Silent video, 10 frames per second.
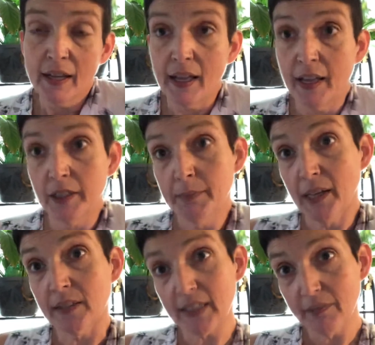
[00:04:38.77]
and you
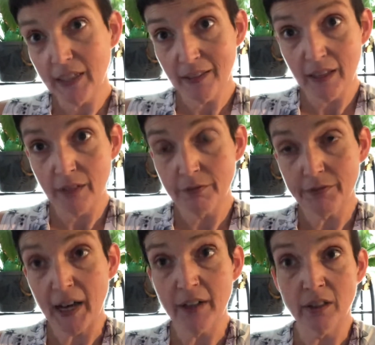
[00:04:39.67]
make a 70 on that
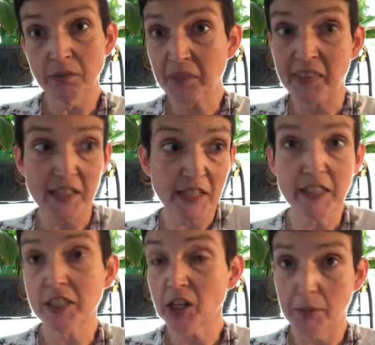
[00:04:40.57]
final, then that
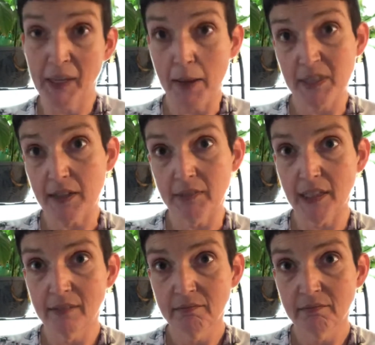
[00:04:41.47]
60 is going to become a 70.